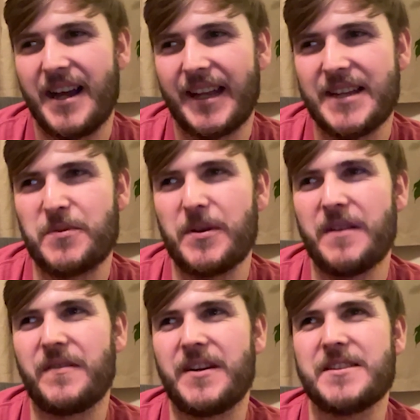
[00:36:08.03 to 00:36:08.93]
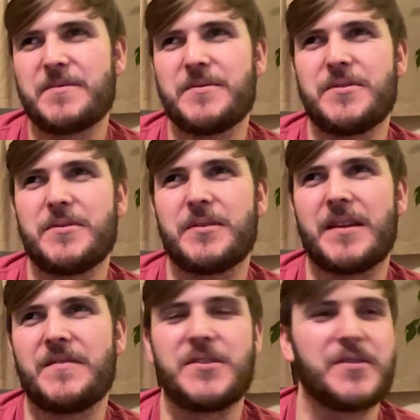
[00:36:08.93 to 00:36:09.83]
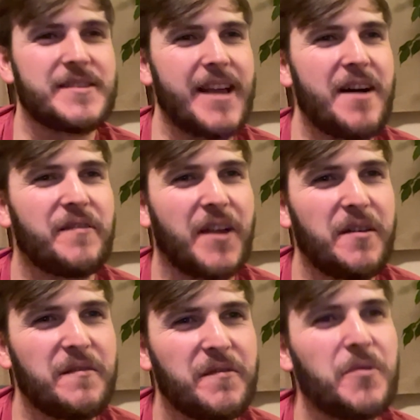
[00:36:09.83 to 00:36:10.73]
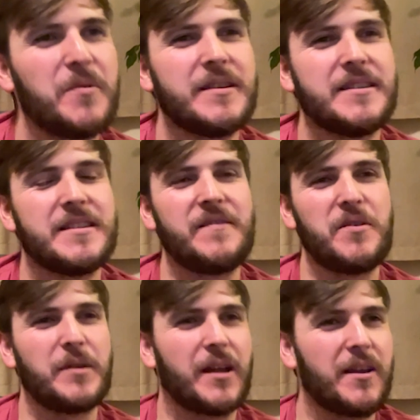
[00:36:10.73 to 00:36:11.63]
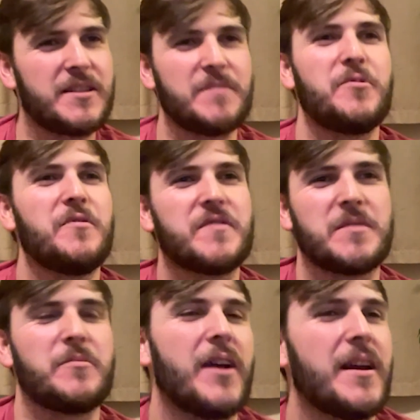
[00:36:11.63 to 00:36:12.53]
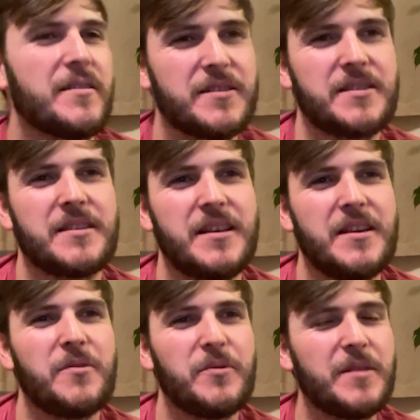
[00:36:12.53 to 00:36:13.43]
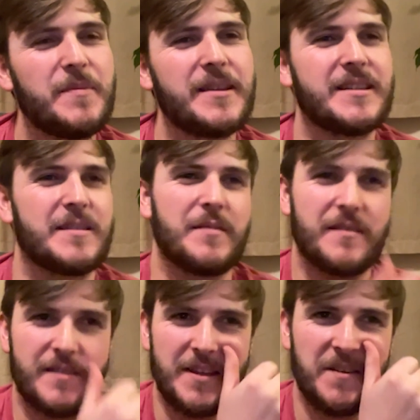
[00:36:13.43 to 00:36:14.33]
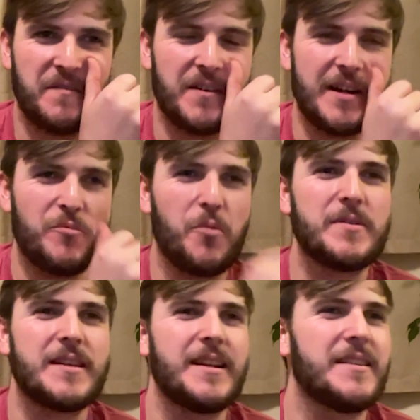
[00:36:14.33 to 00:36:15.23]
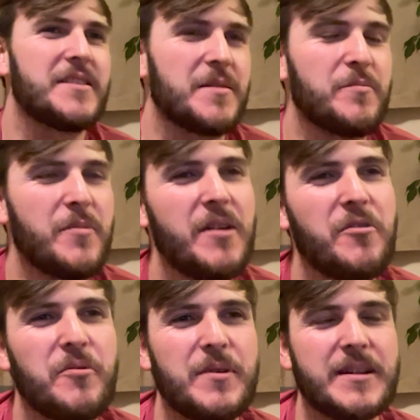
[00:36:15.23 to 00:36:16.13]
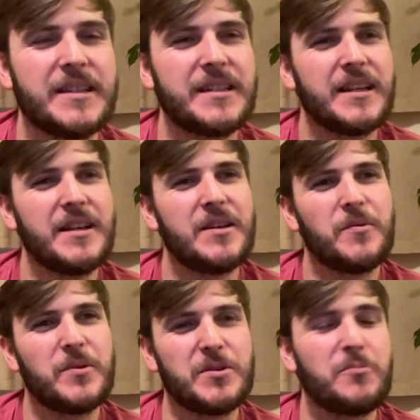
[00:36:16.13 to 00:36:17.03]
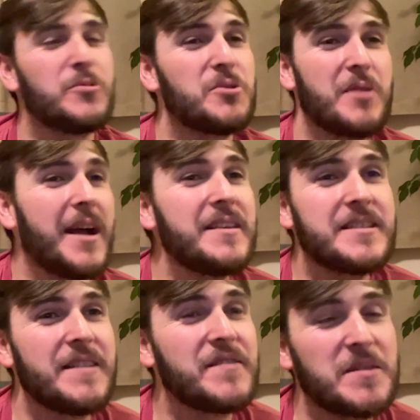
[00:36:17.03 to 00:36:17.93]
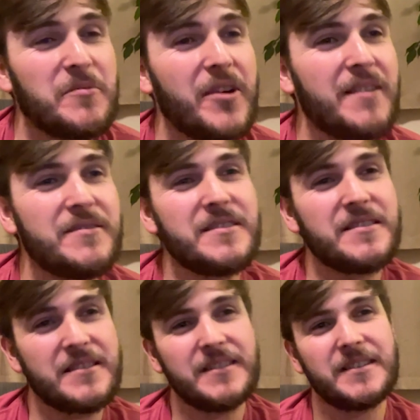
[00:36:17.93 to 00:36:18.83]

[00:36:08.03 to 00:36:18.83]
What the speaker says: I guess, what advice would you give to yourself going forward if you were to move somewhere else? Would it be a similar thing of finding more Brazilians somewhere, or would you like to live somewhere else?